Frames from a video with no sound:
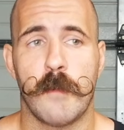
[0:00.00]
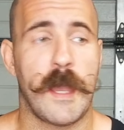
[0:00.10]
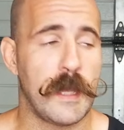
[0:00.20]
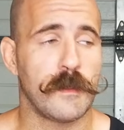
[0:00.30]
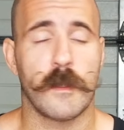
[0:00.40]
I
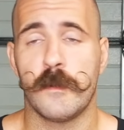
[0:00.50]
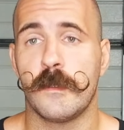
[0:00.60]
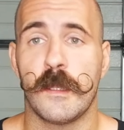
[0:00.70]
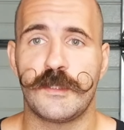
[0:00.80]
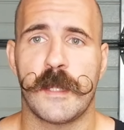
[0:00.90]
had to go
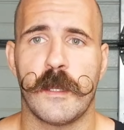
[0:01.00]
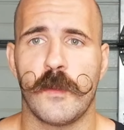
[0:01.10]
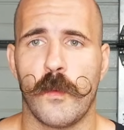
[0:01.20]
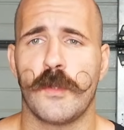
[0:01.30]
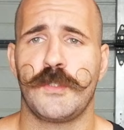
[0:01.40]
check out a
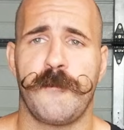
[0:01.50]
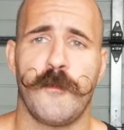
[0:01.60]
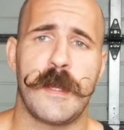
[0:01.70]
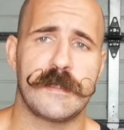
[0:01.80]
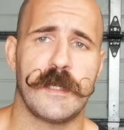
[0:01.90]
workshop for
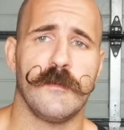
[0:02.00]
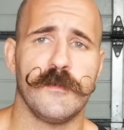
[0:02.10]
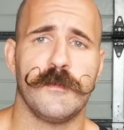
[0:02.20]
myself.